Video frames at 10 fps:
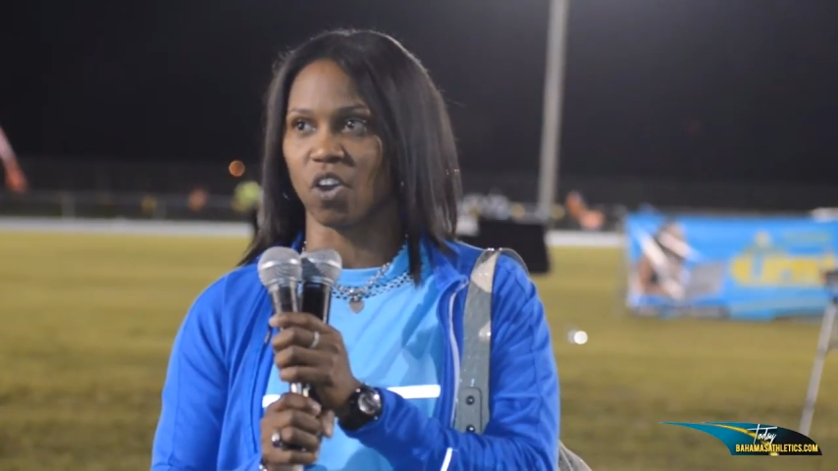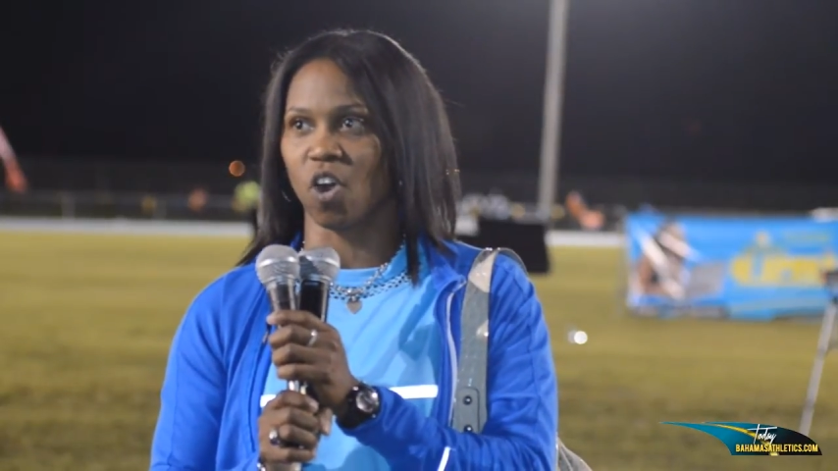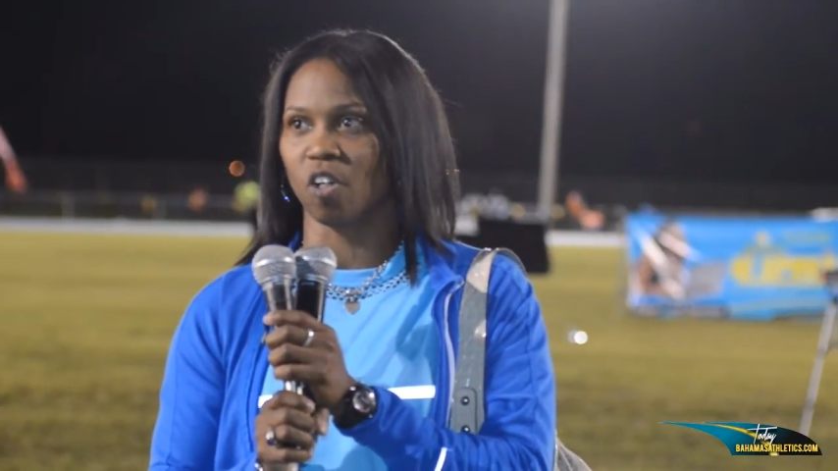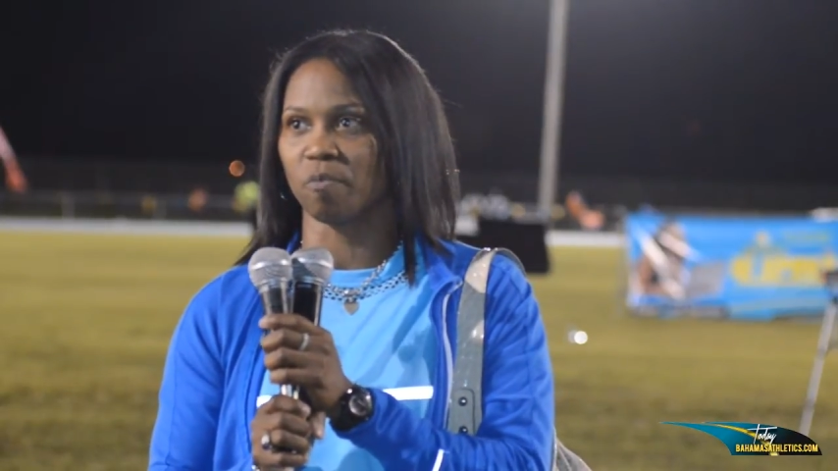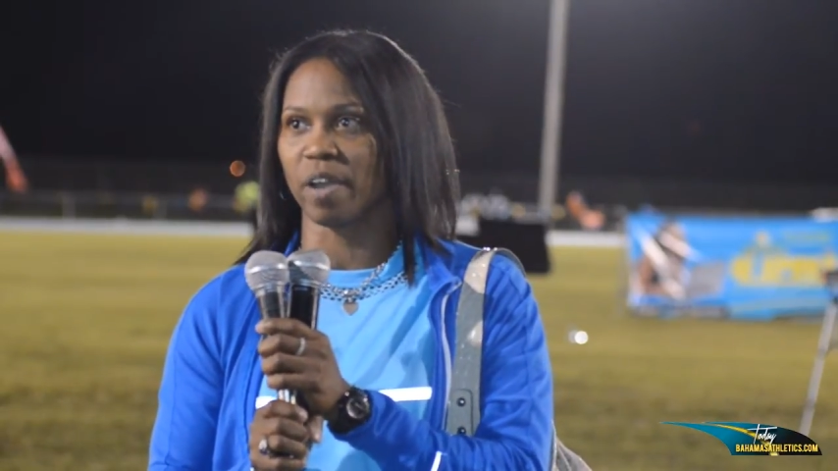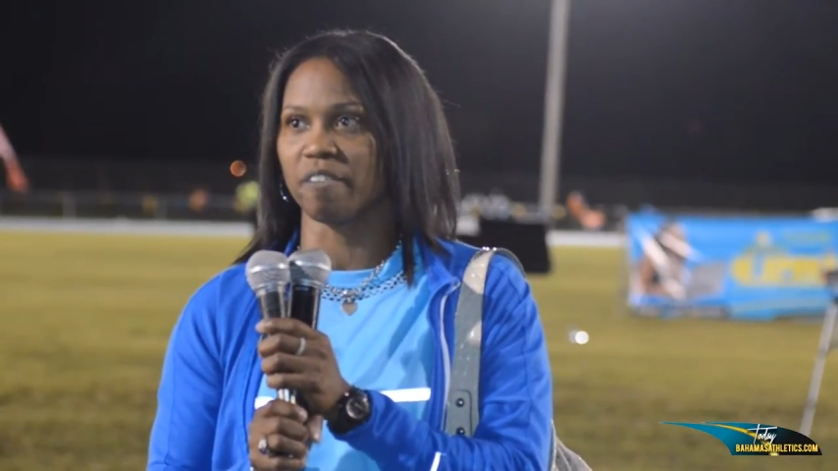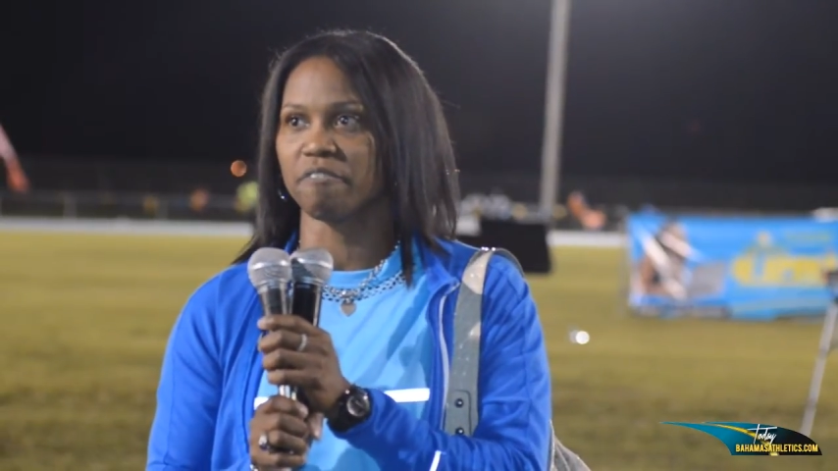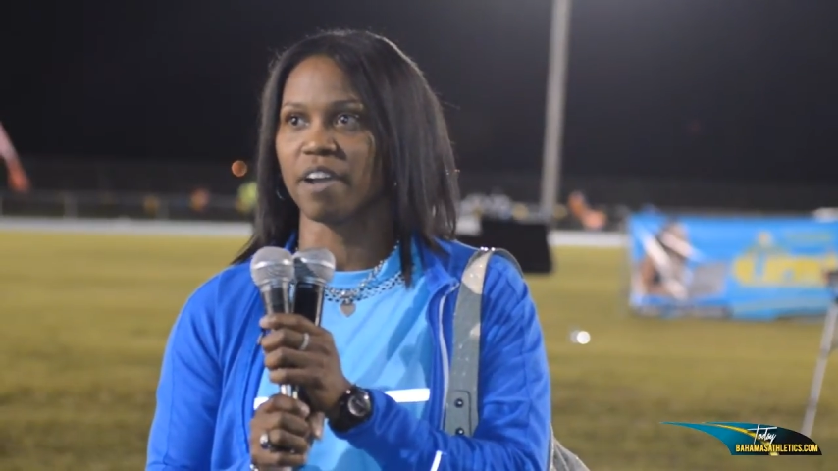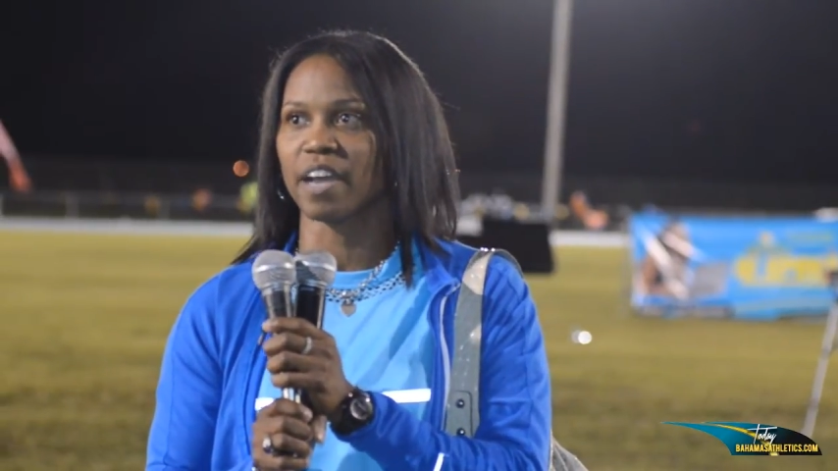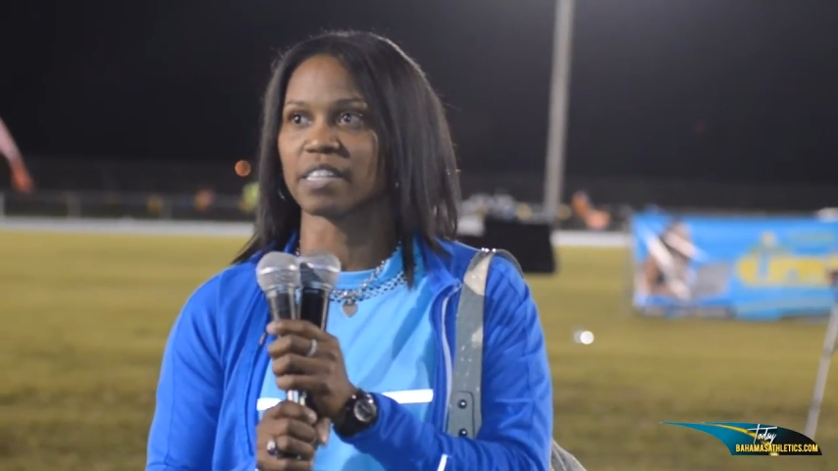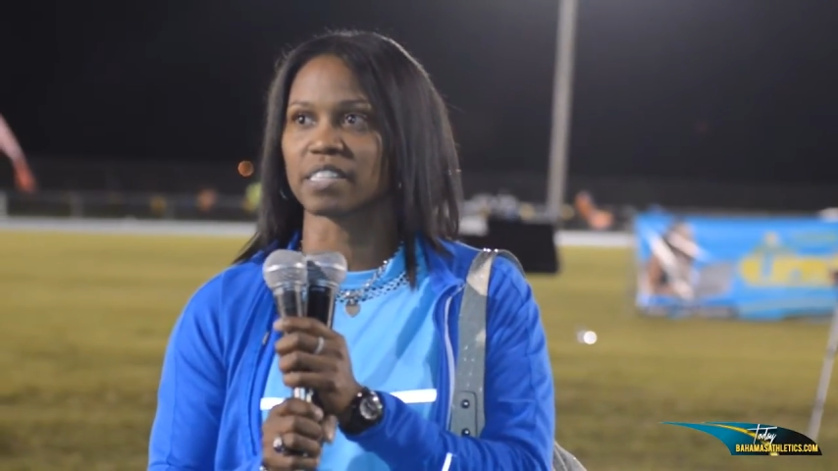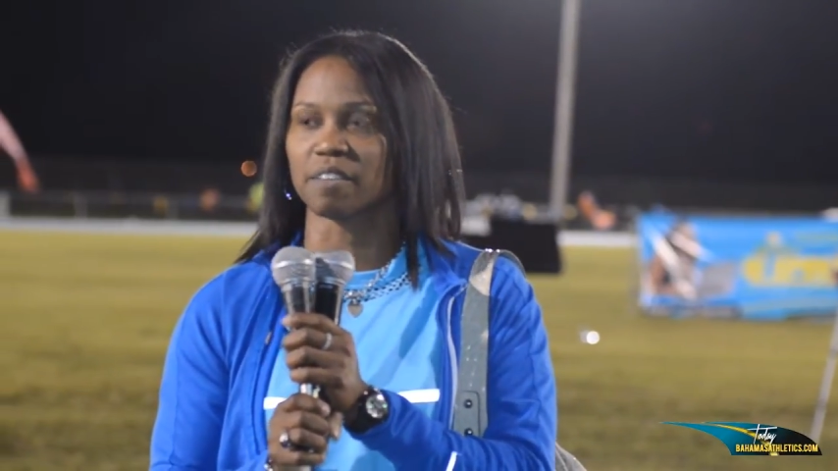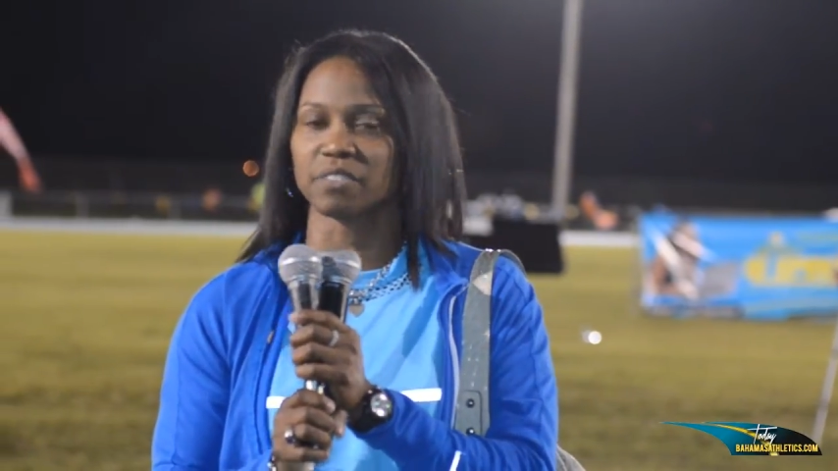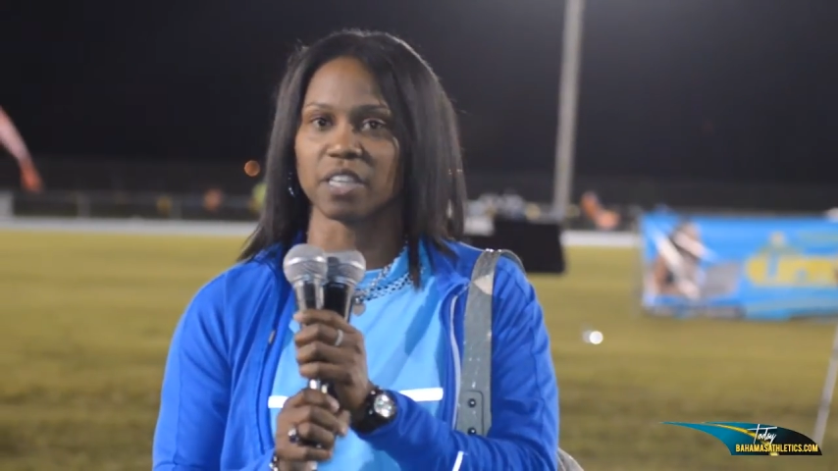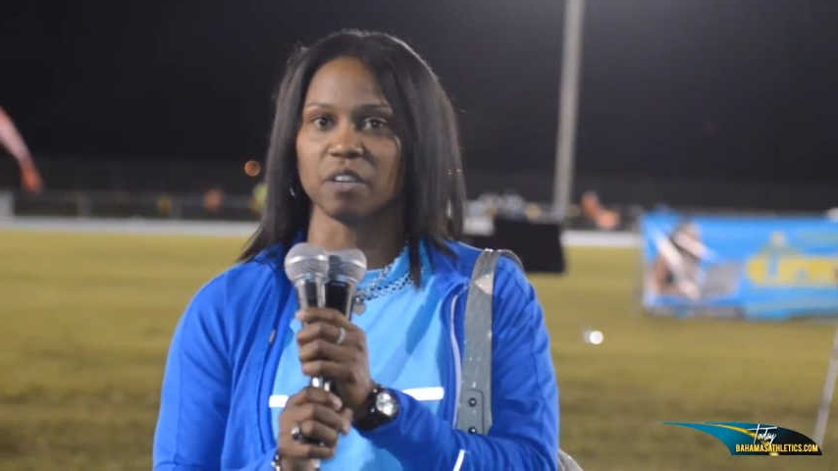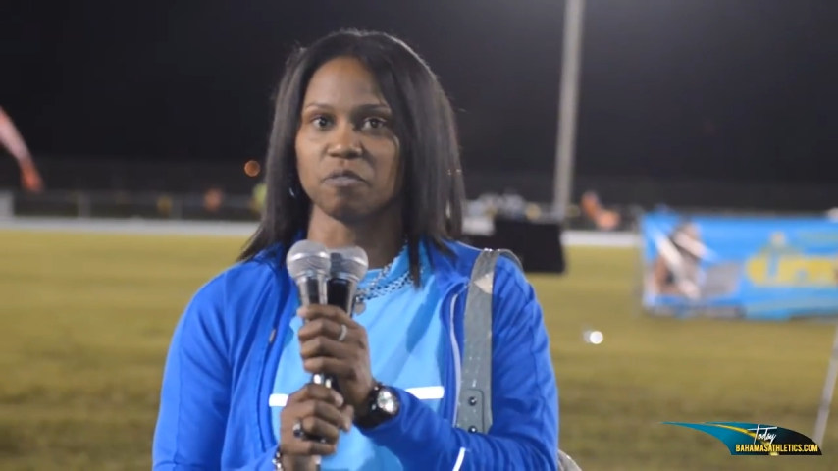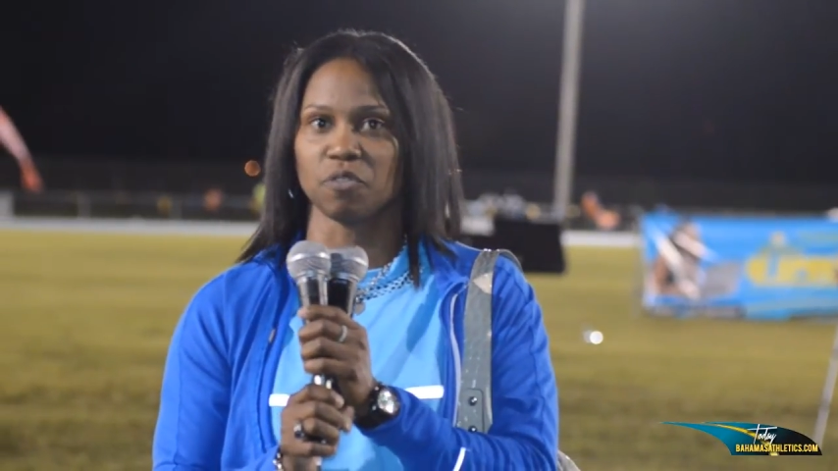all of my fans have done